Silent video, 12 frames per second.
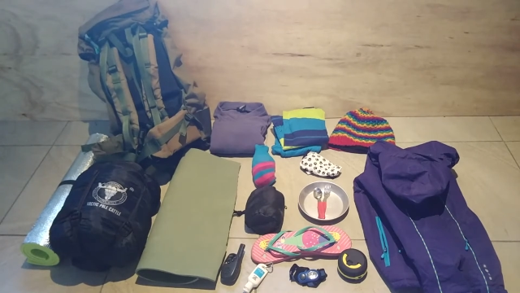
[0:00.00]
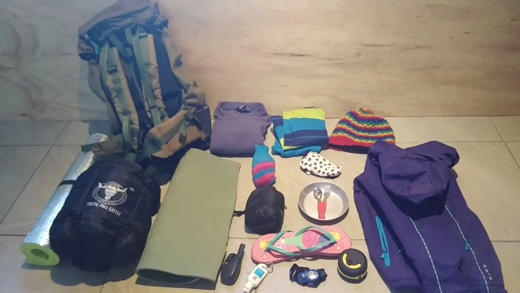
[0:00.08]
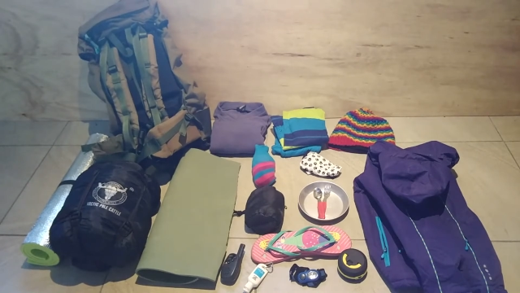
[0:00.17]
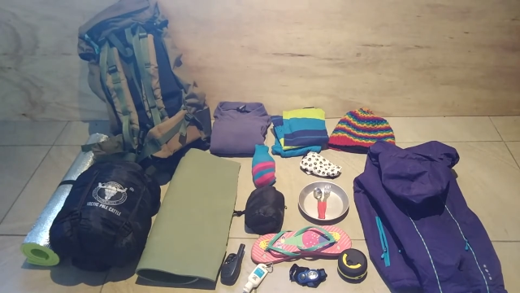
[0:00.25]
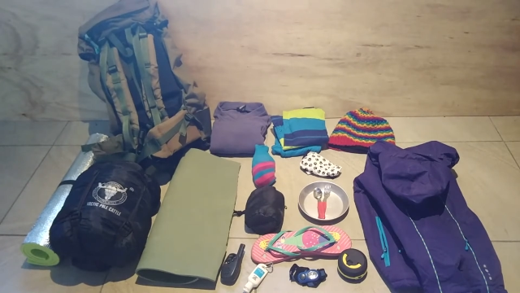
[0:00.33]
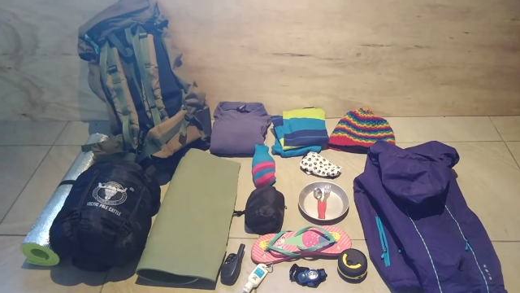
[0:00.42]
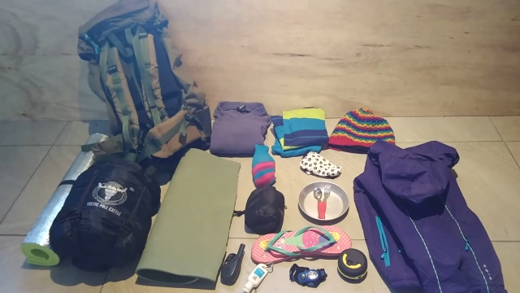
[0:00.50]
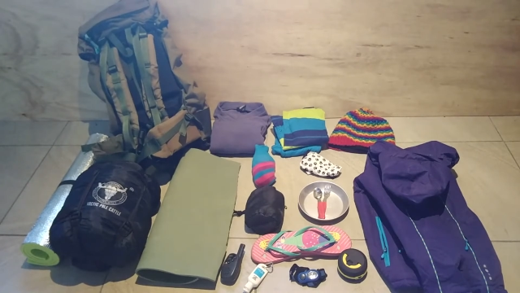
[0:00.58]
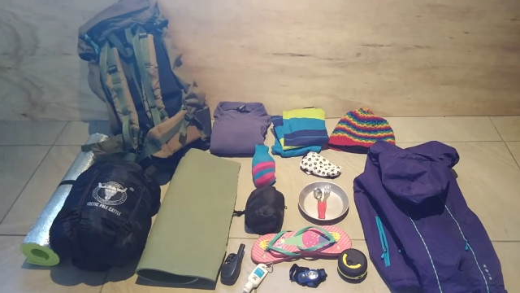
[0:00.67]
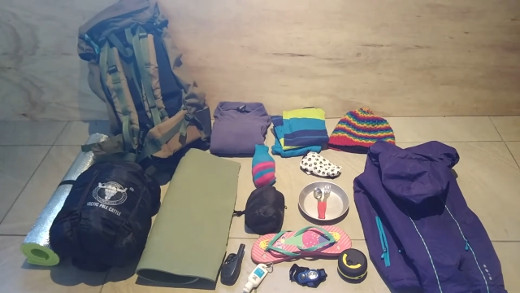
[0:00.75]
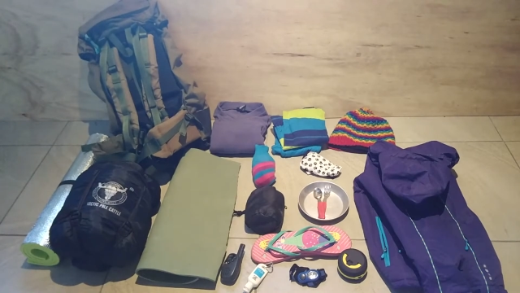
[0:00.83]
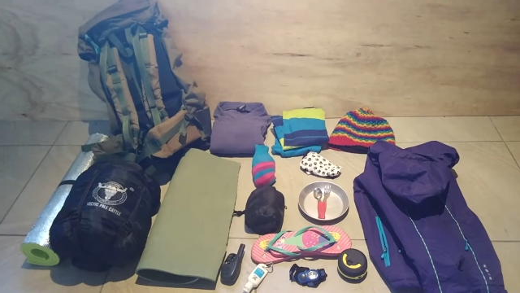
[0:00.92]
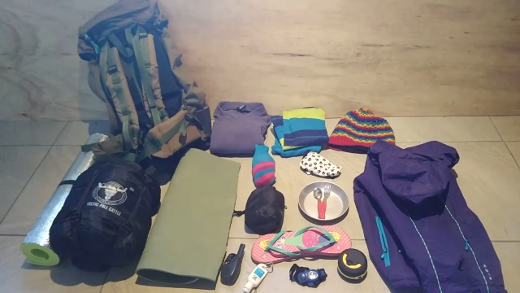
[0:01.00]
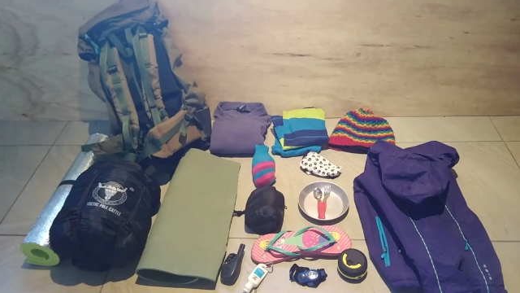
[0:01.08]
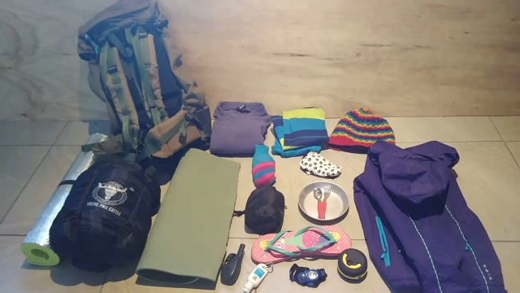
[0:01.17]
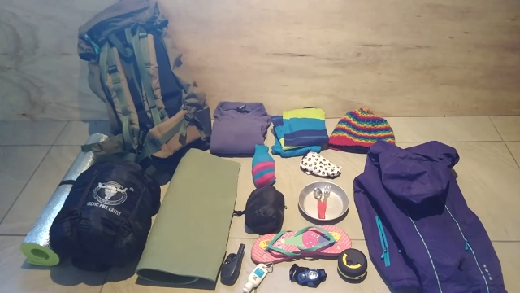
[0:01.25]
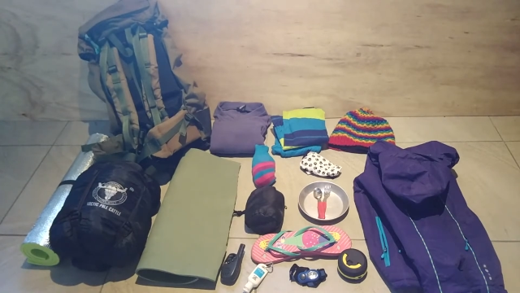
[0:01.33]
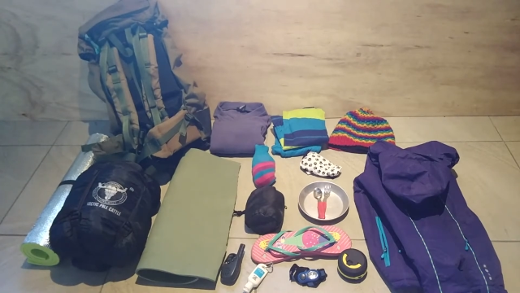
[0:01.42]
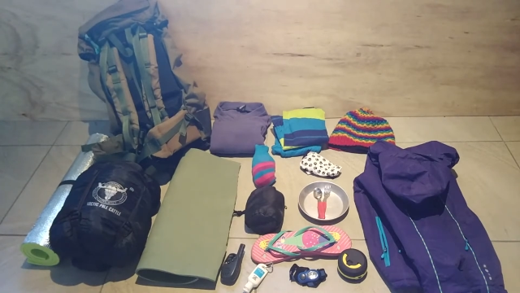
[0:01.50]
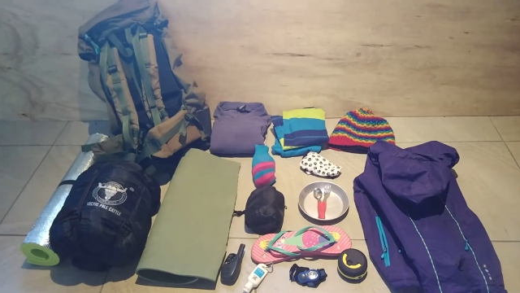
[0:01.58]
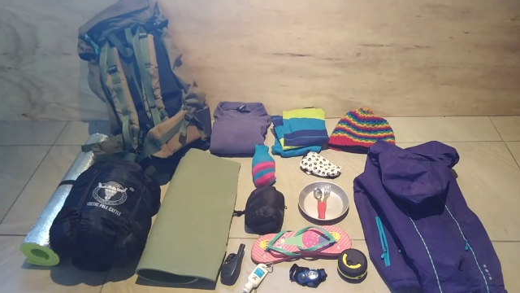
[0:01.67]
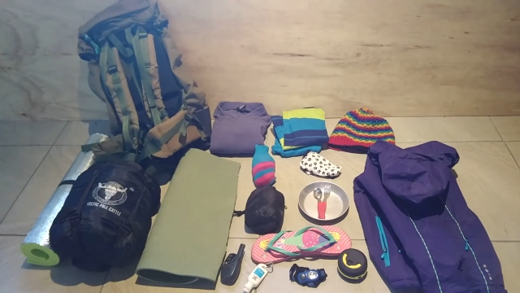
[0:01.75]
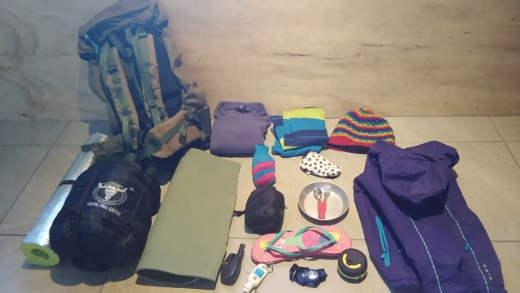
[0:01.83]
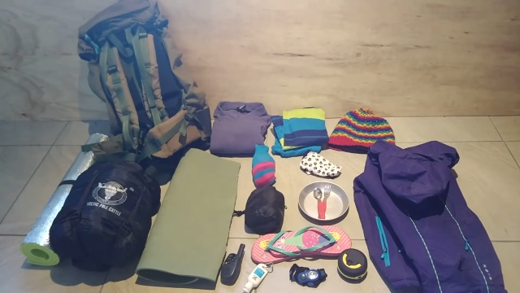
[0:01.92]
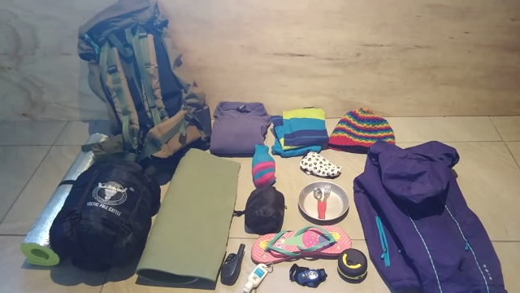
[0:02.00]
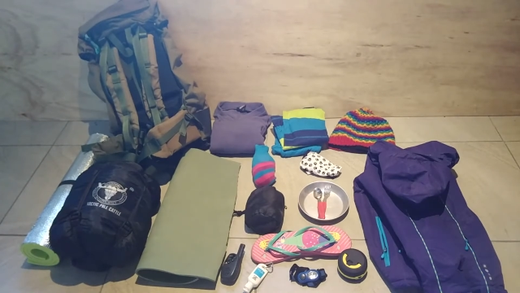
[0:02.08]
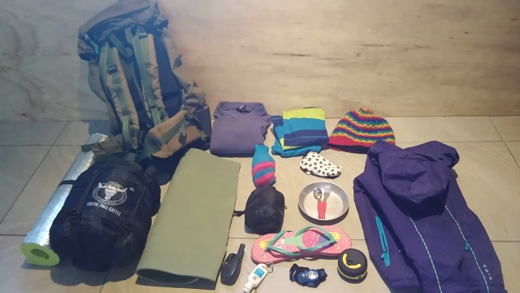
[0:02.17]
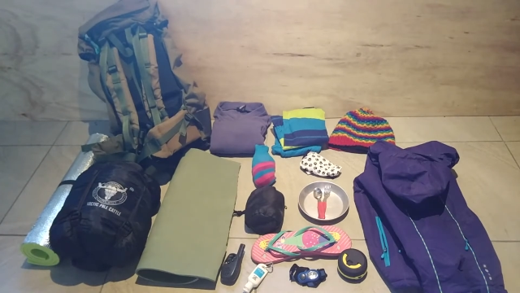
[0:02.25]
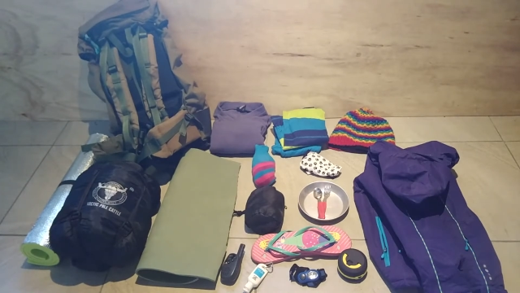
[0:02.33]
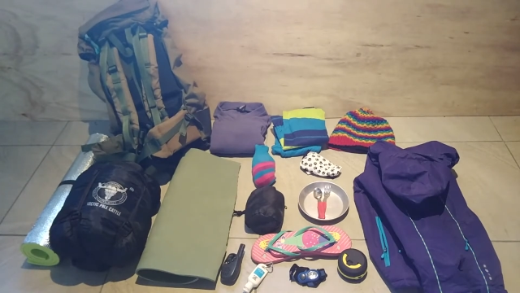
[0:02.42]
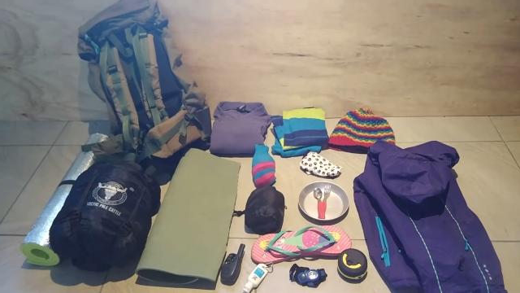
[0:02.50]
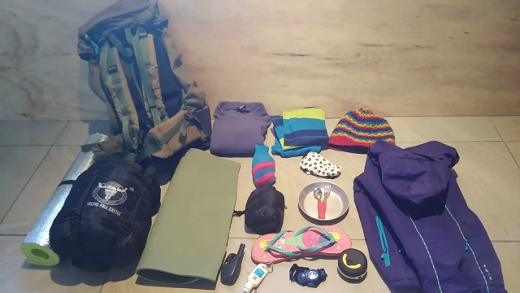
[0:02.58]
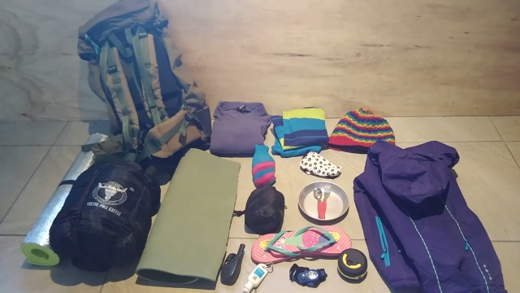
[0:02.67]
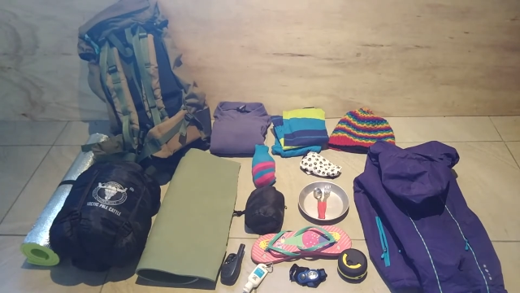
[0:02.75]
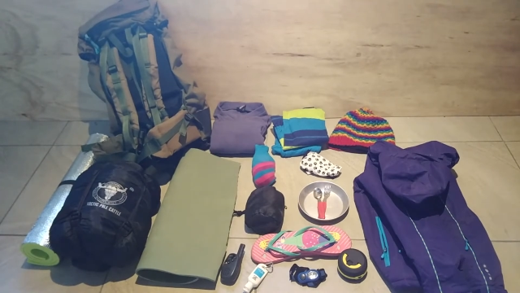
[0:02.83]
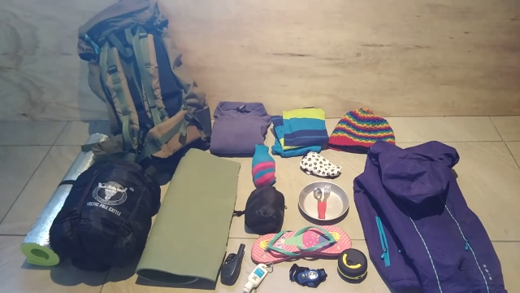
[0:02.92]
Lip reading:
[unreadable: no face in view]